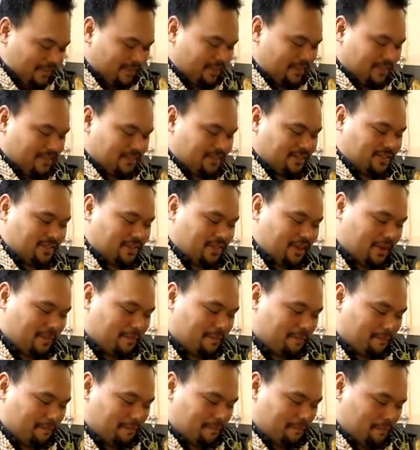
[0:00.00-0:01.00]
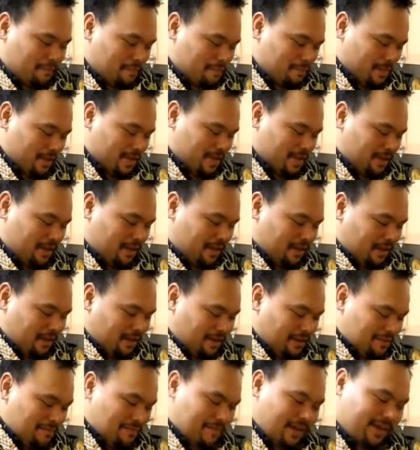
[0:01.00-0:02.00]
This is going to be
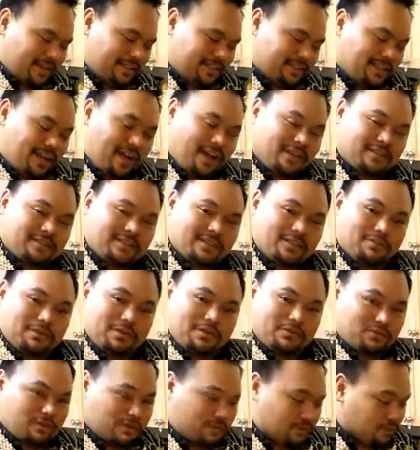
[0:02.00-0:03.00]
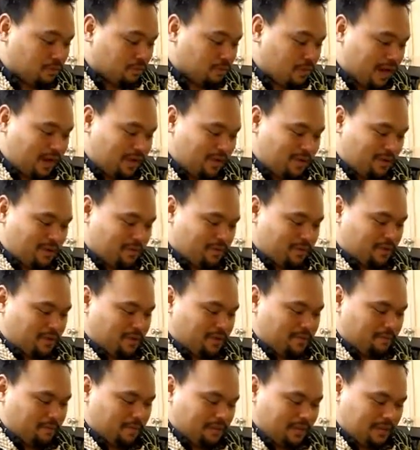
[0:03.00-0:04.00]
my sauce that we drizzle right over
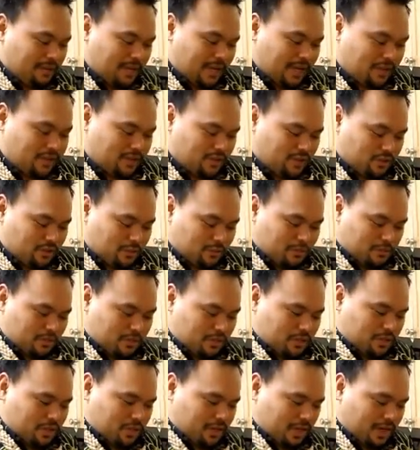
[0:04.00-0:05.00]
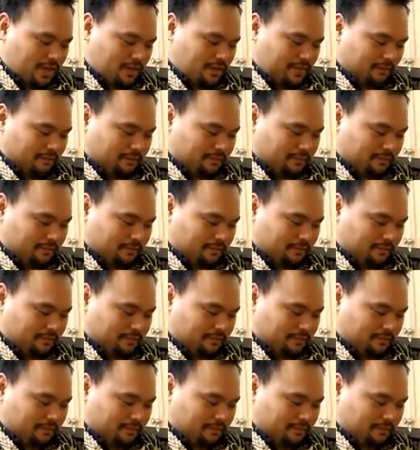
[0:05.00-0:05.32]
that ginger poached chicken.